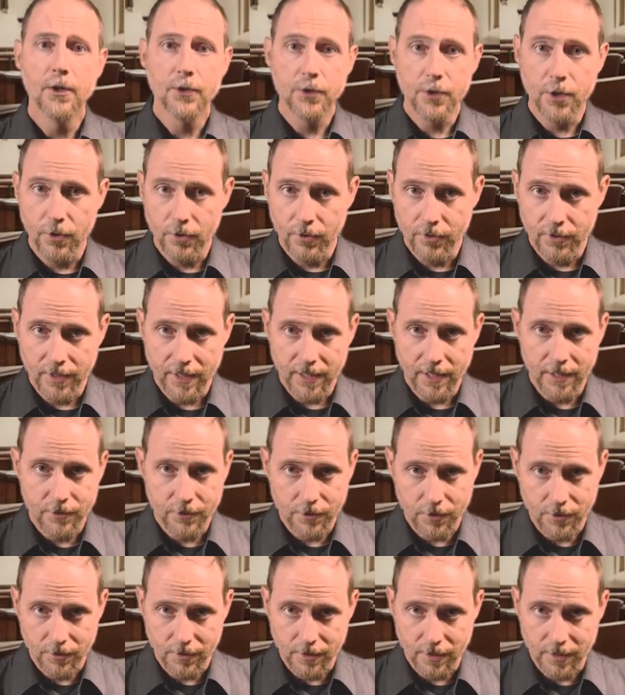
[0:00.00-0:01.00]
Turn
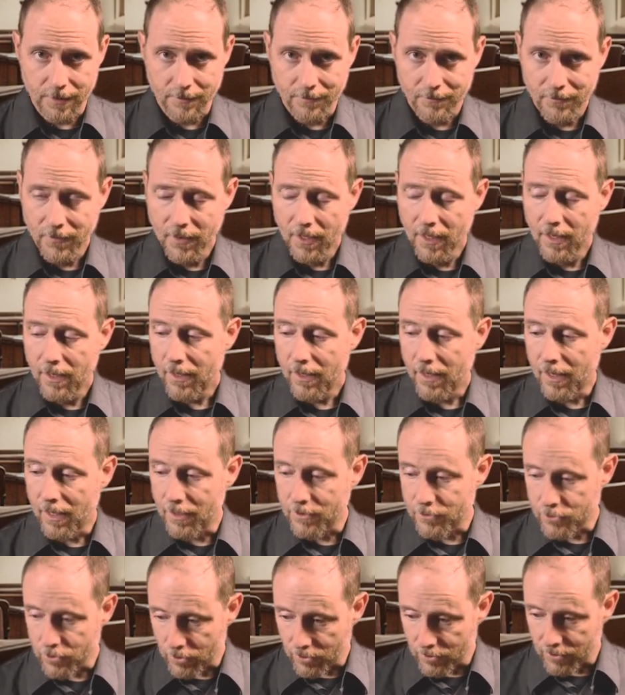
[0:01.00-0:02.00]
internally,
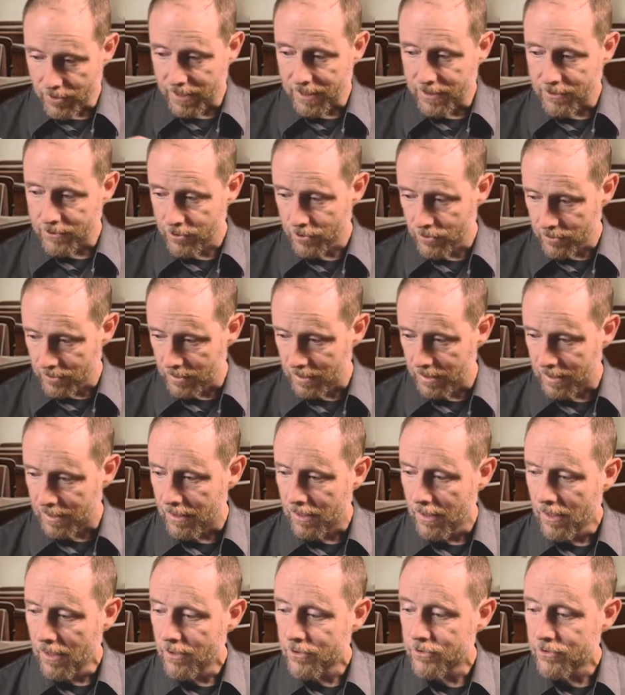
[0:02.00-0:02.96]
and turn internally